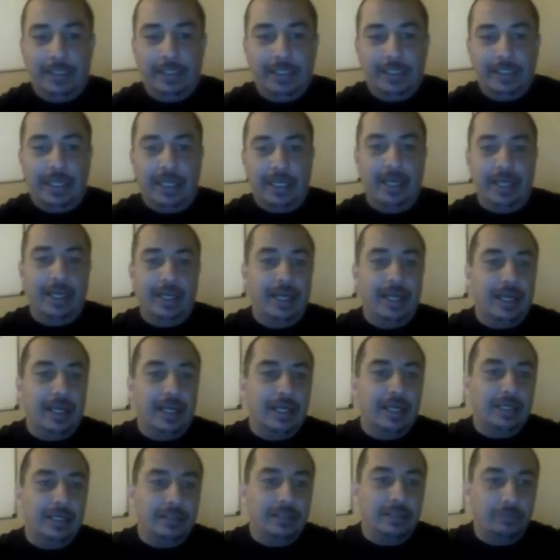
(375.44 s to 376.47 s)
Then
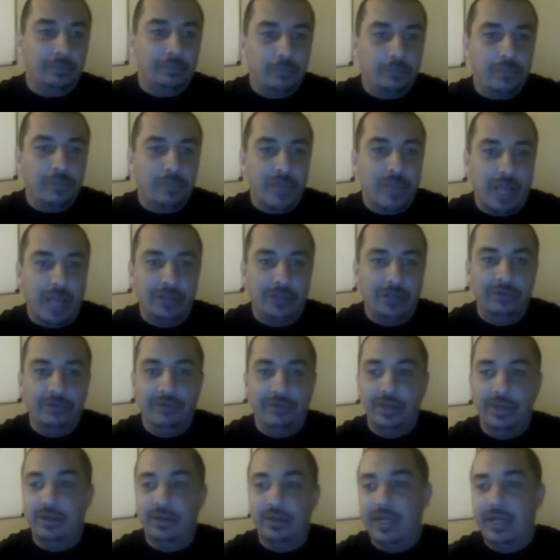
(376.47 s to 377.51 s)
I do a
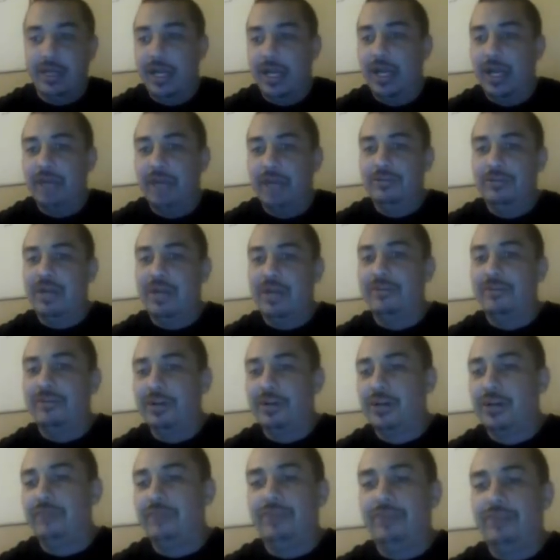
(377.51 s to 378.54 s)
video, and if you're not
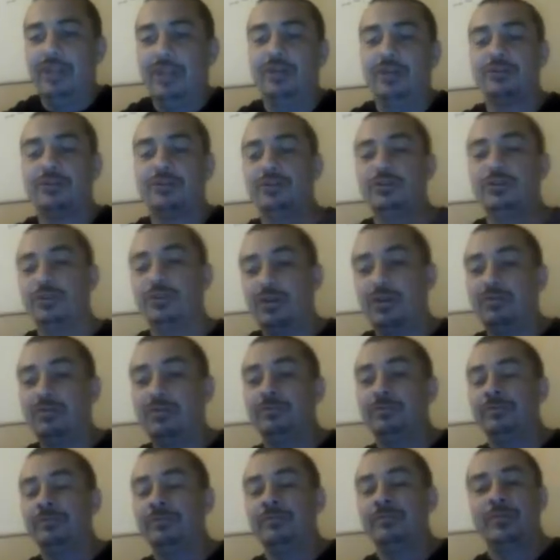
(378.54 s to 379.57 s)
very good at videos,
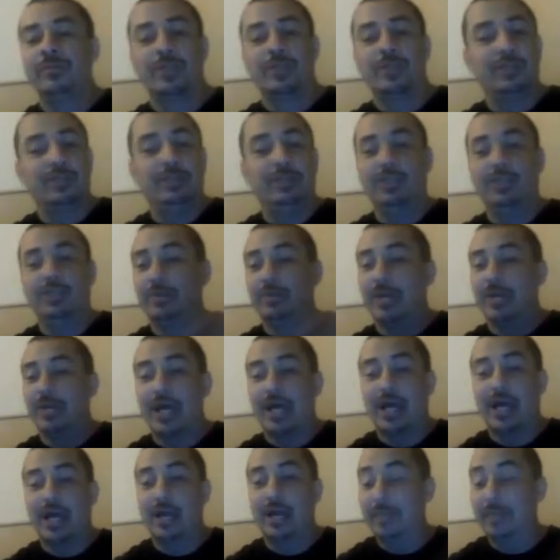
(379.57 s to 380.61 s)
don't just be jumping
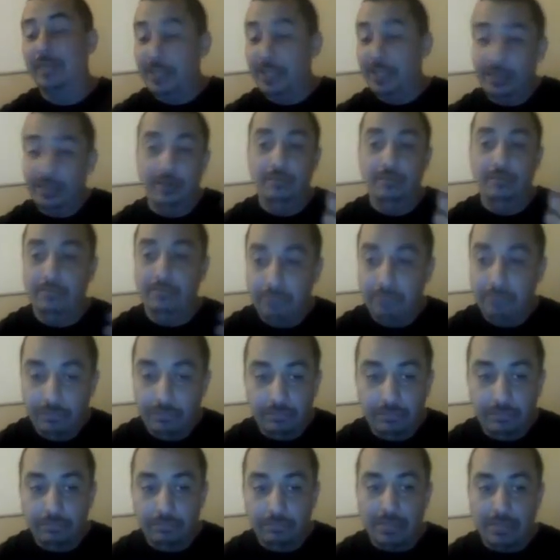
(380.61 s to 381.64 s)
on. I mean,
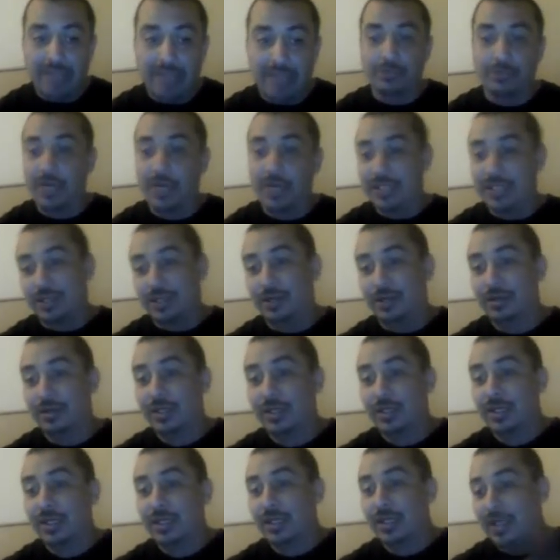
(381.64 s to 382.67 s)
best way to start
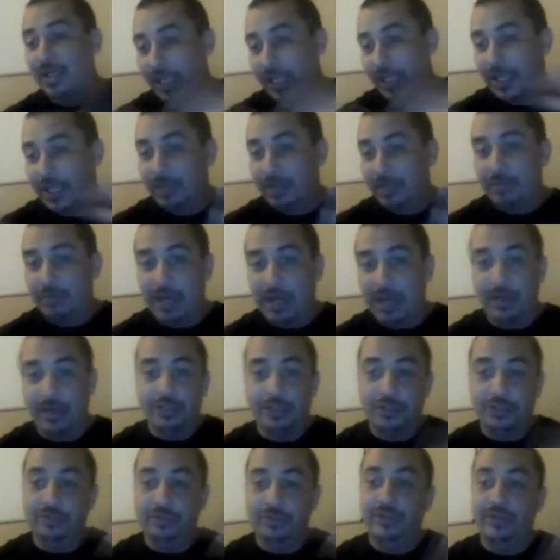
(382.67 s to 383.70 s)
getting better
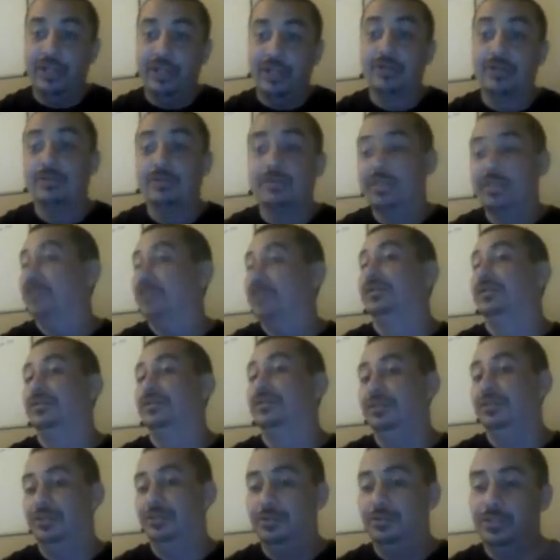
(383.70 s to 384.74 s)
at doing videos
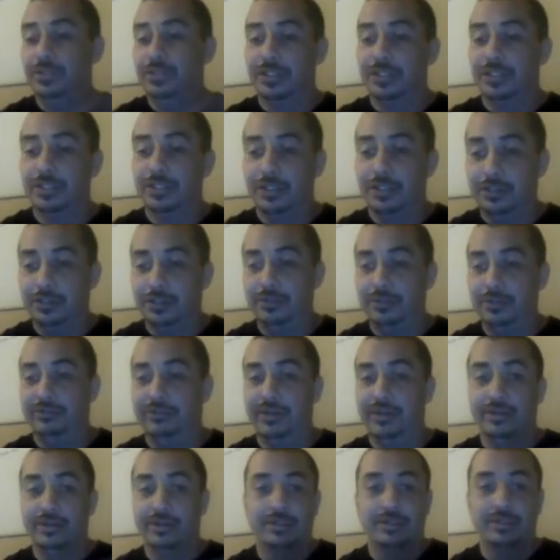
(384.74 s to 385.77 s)
is you just do
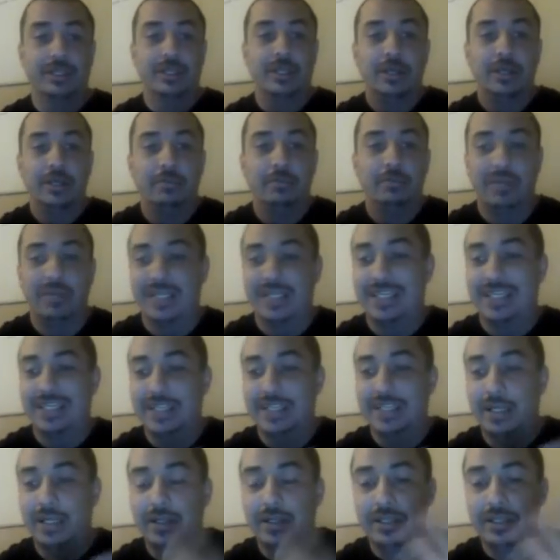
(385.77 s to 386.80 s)
videos. But as I
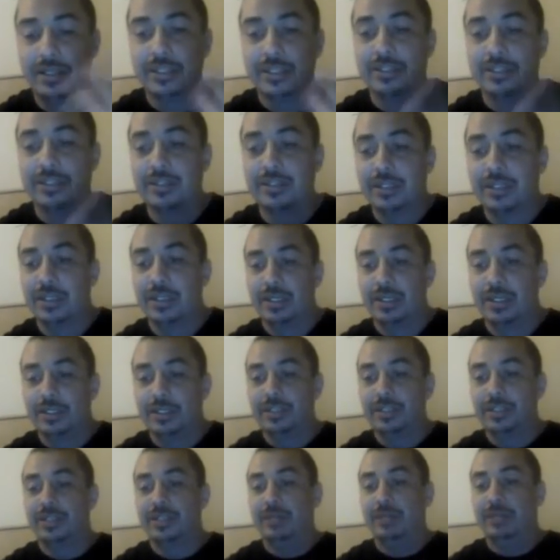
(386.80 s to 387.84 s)
said, this is
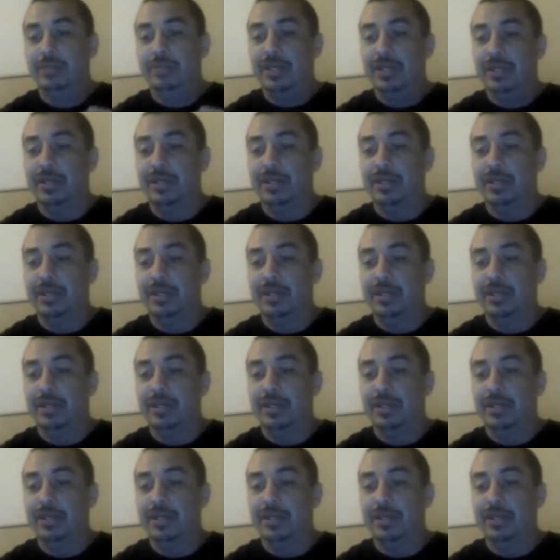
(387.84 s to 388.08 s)
just a